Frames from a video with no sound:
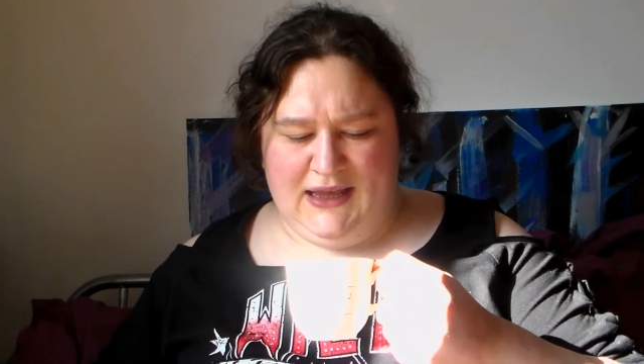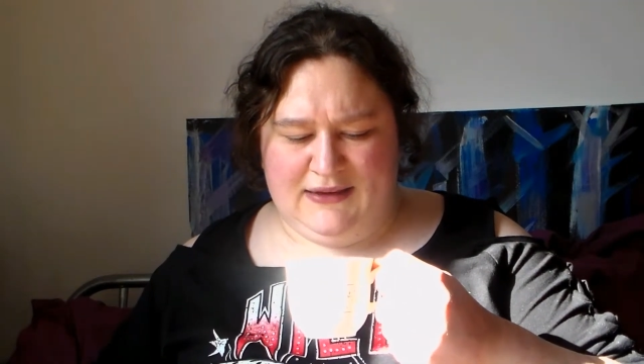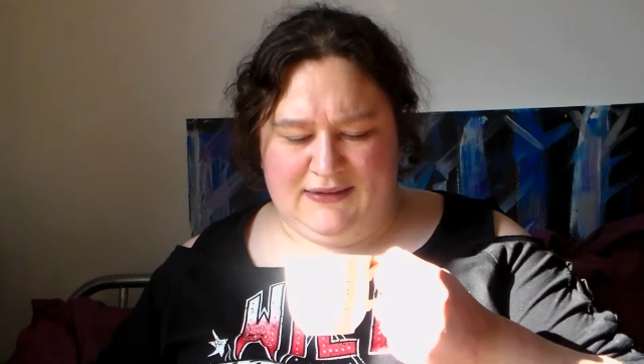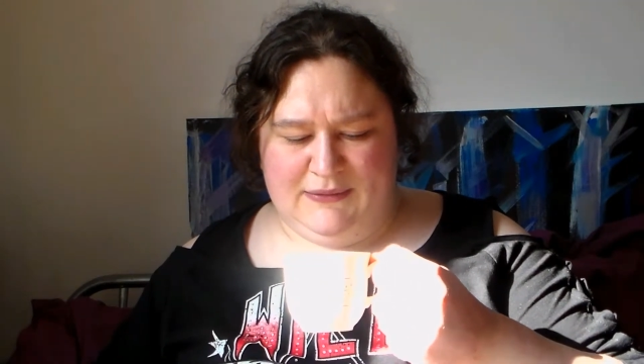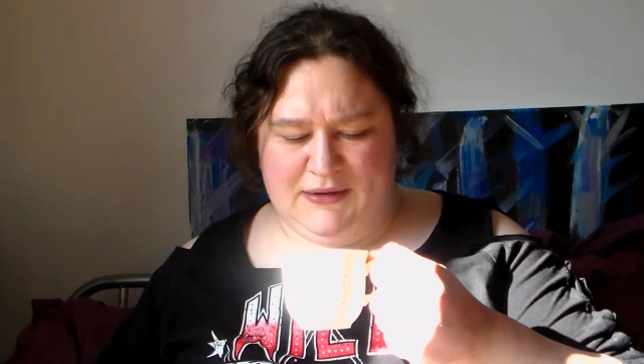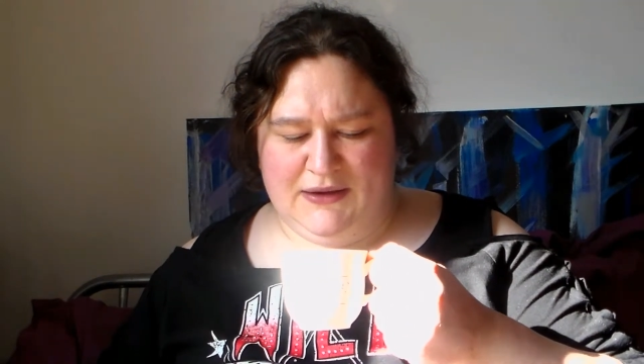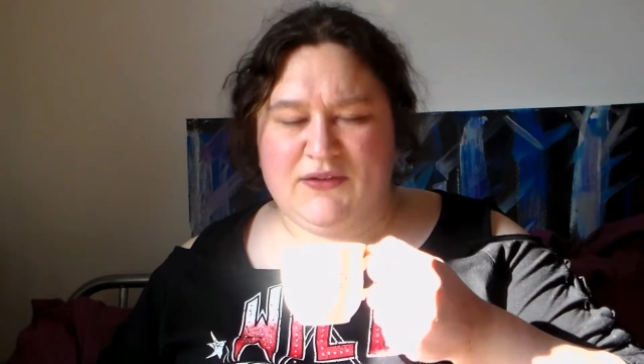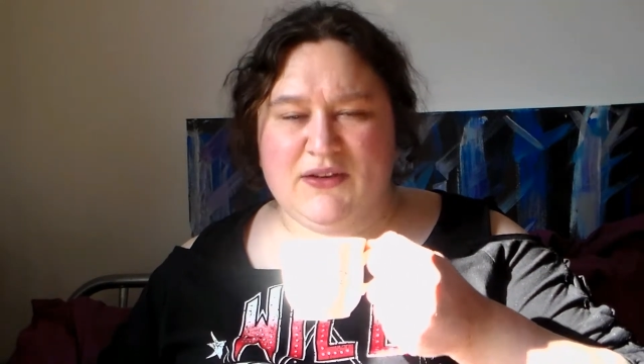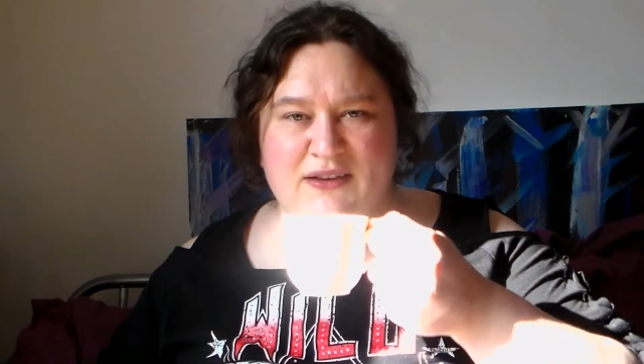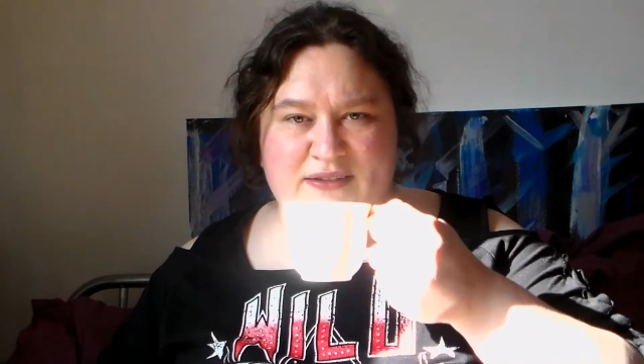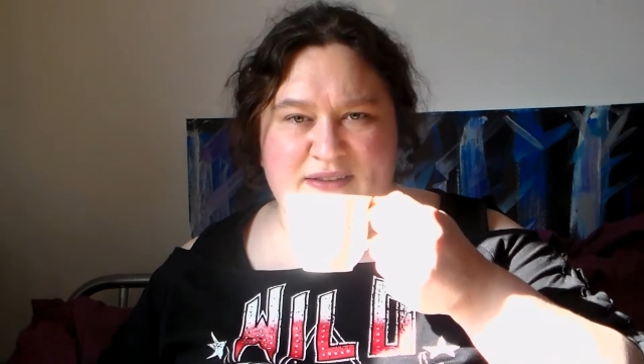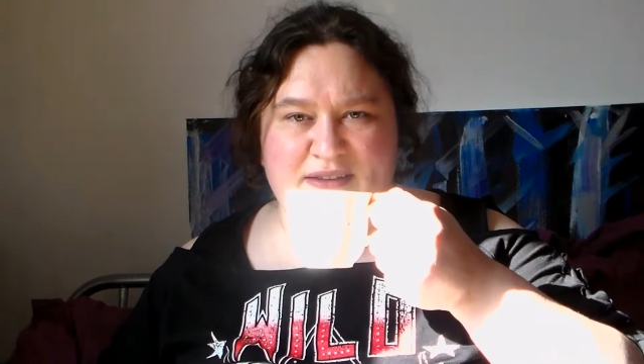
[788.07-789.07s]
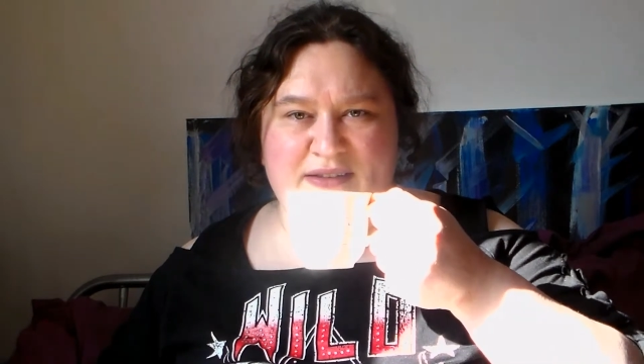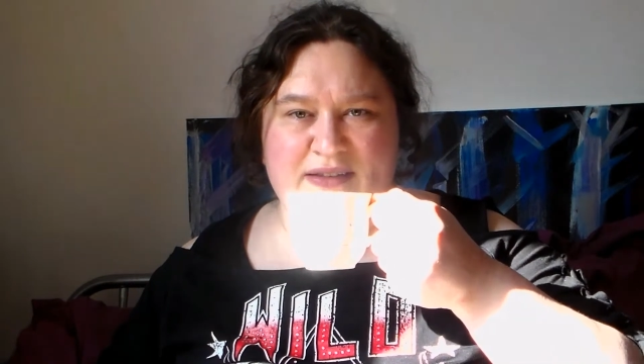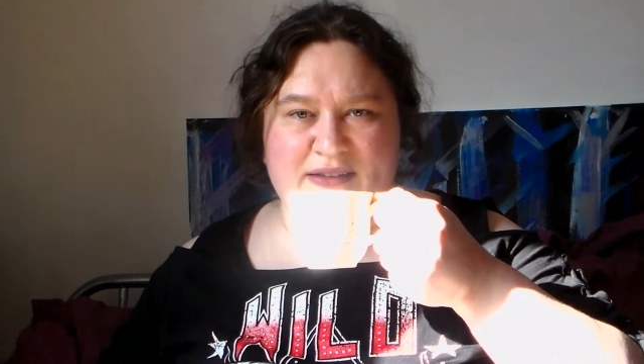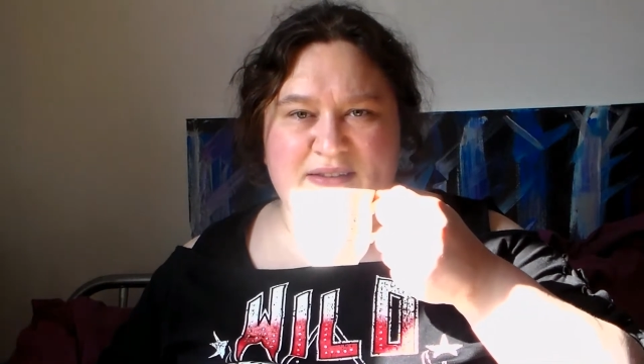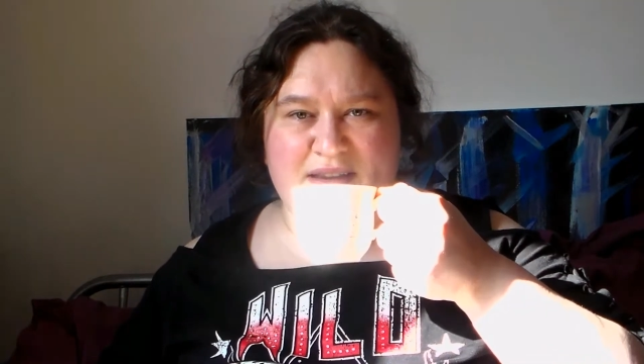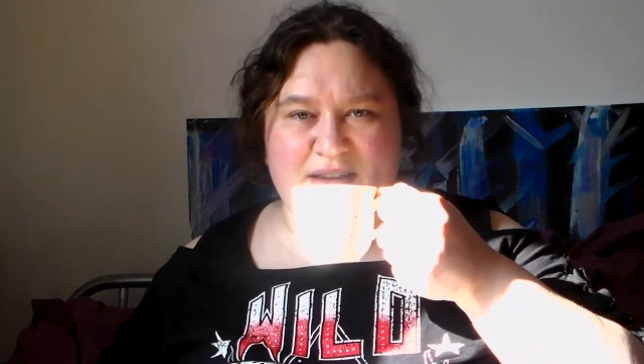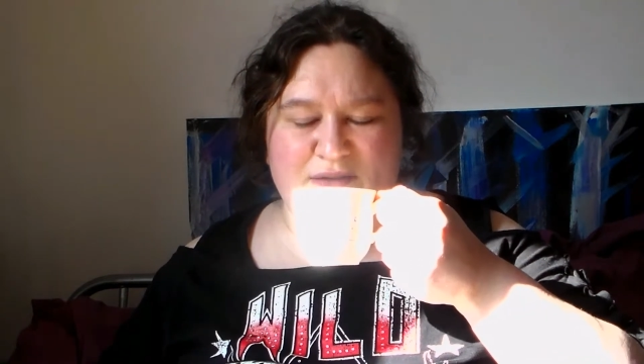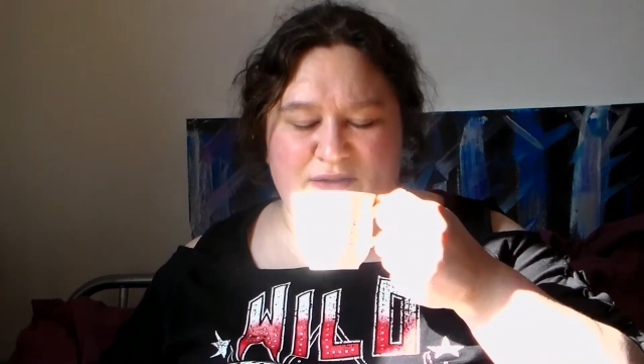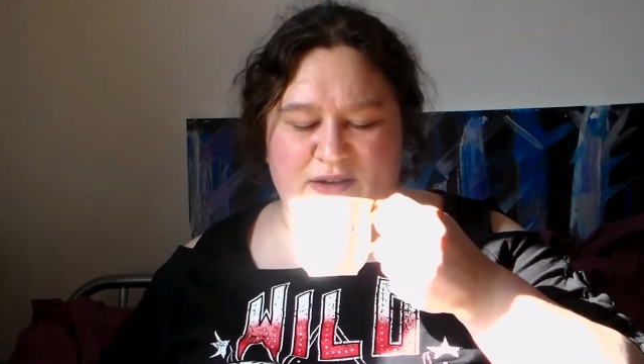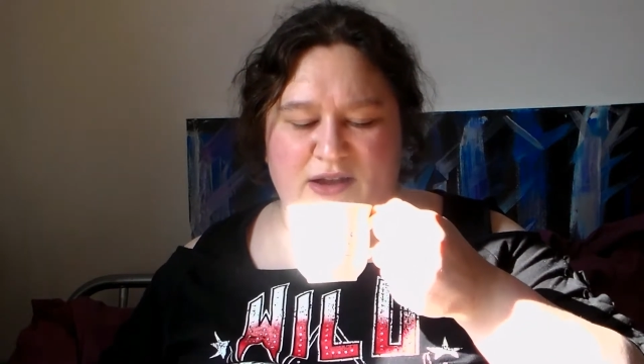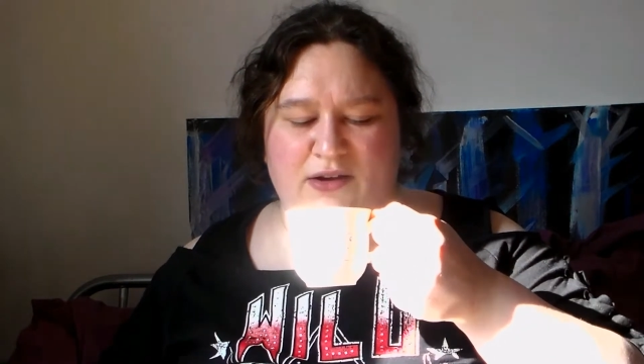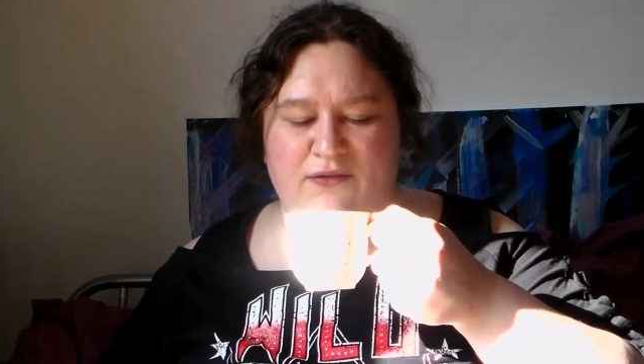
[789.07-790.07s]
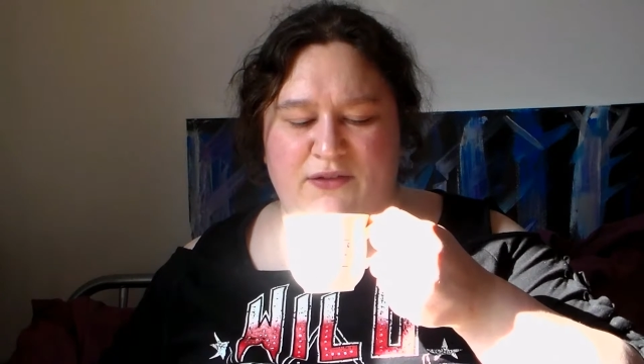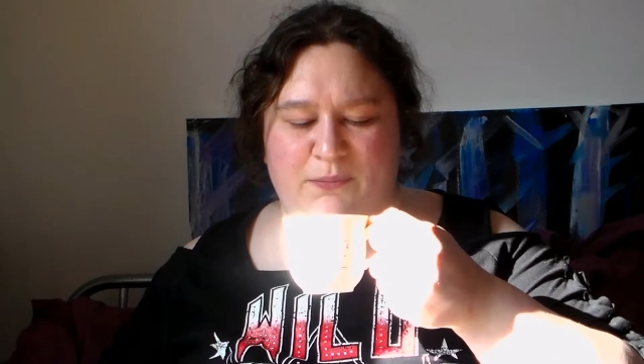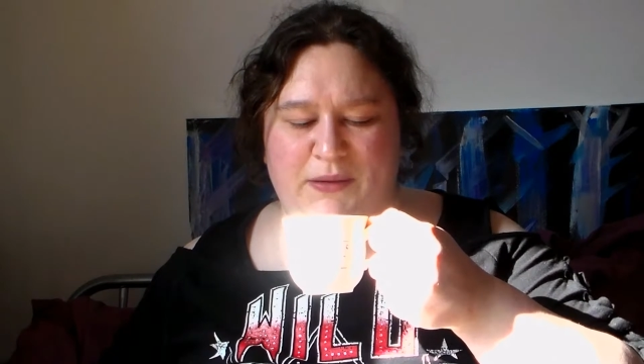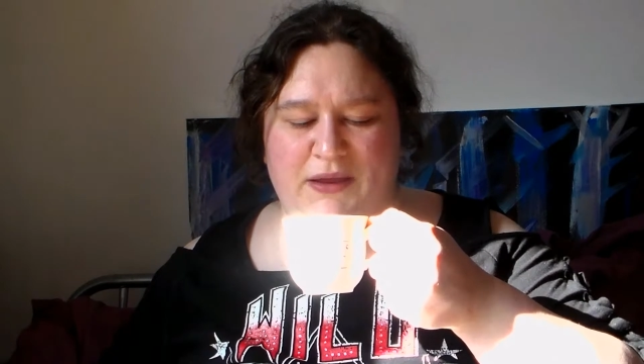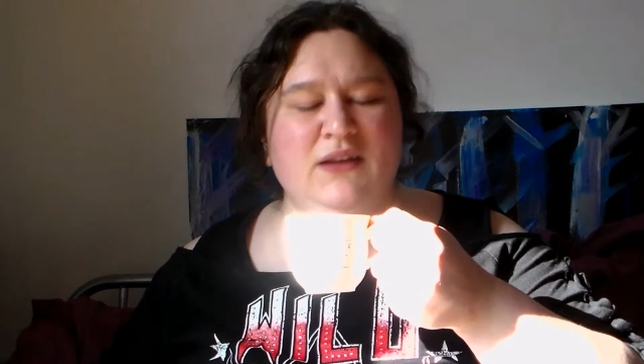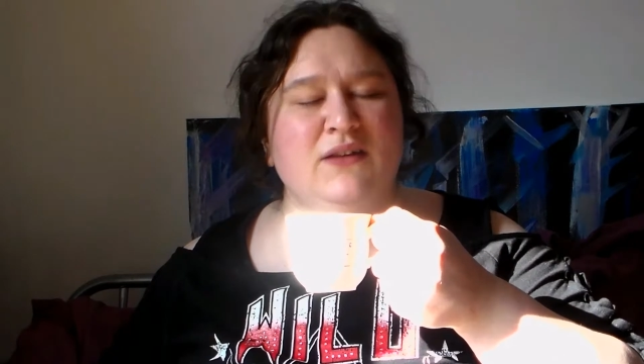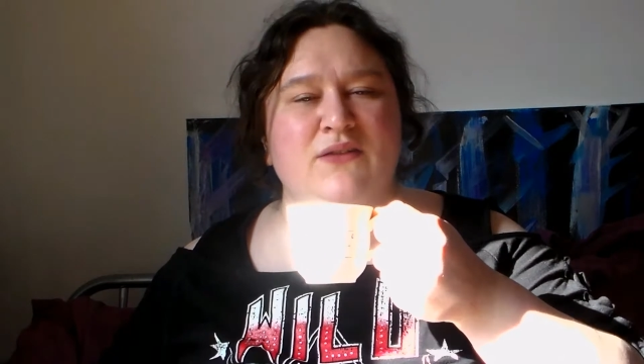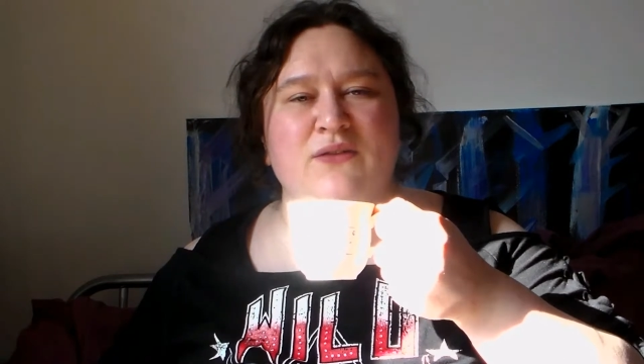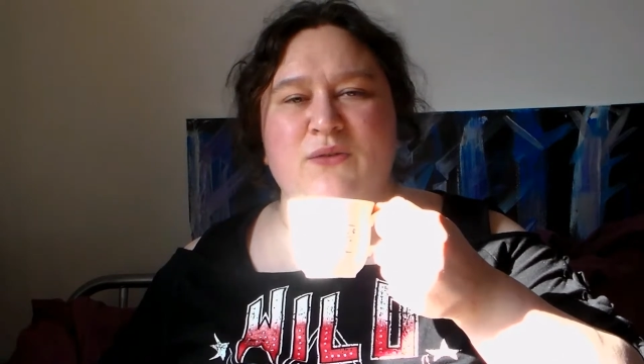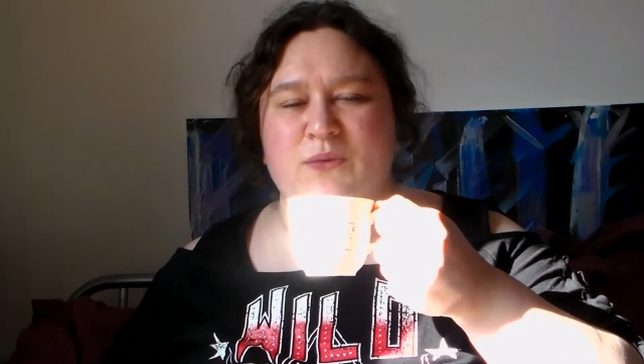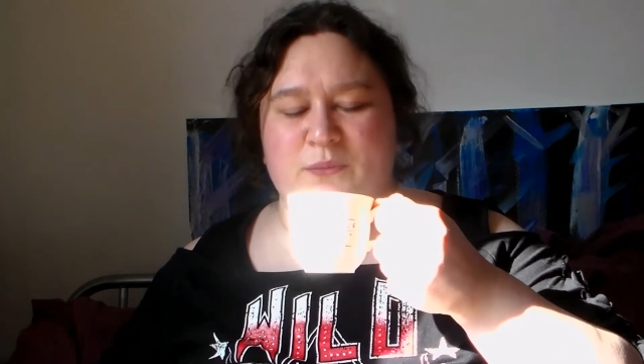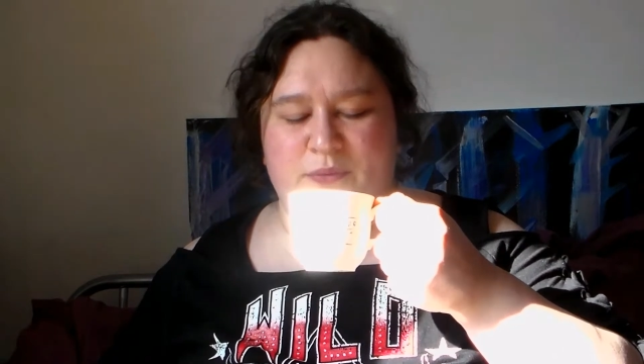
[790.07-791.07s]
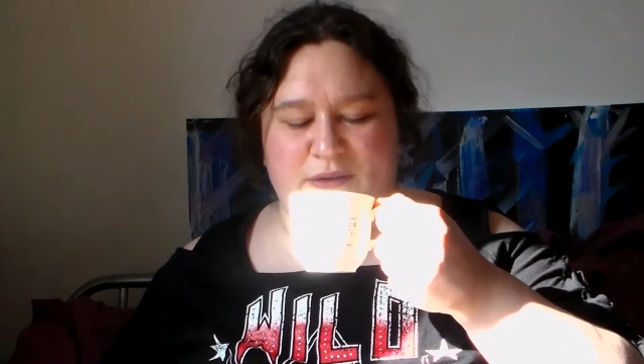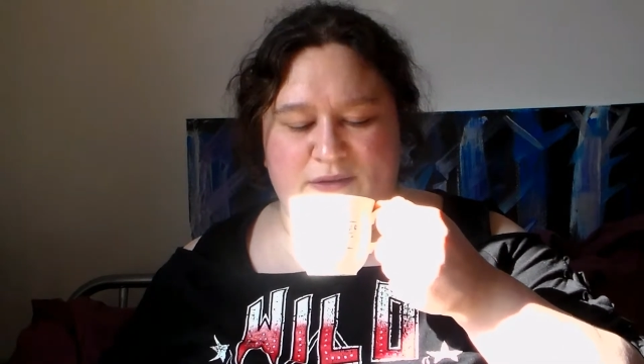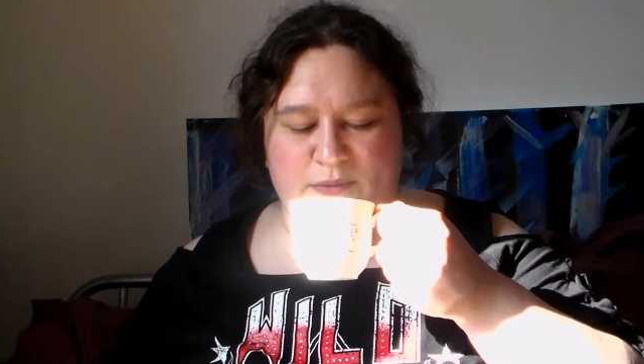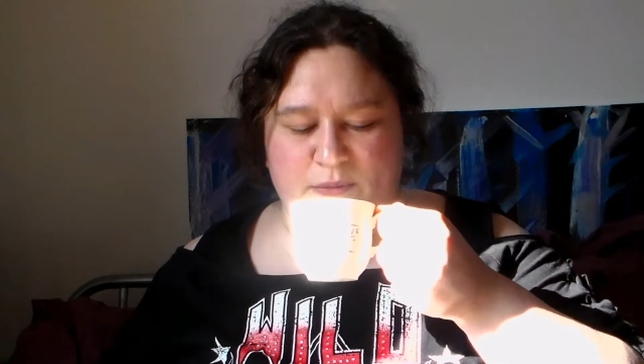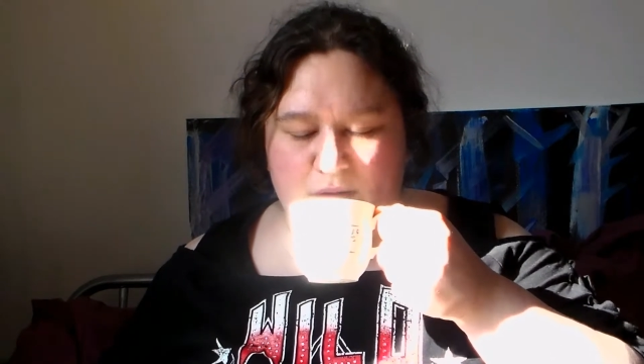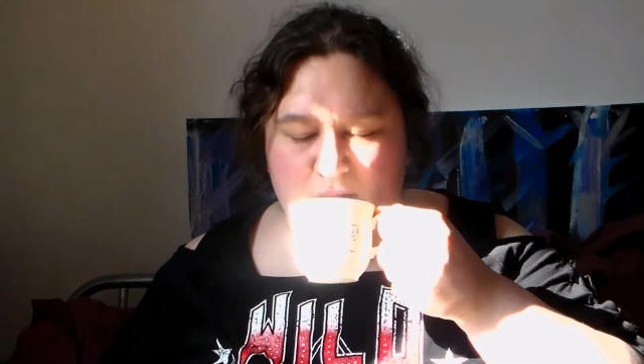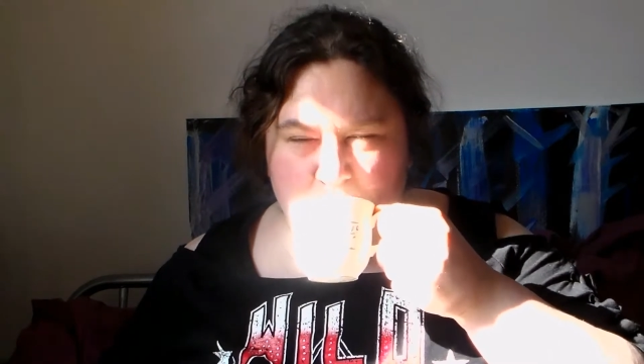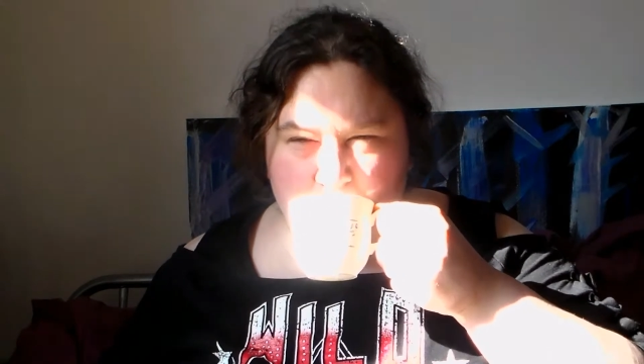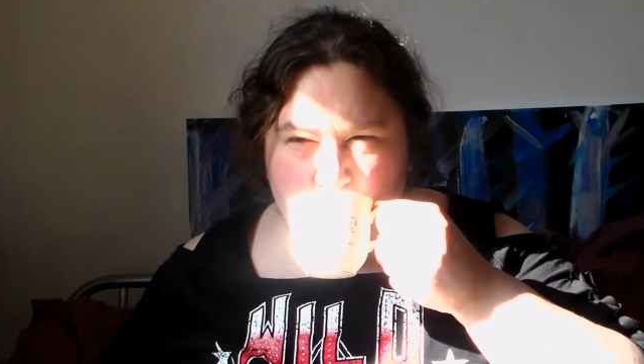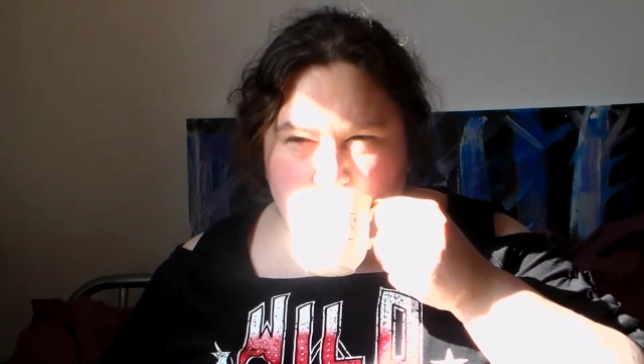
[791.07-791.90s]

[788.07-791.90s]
It seems to have the consistency of a pea soup, this one.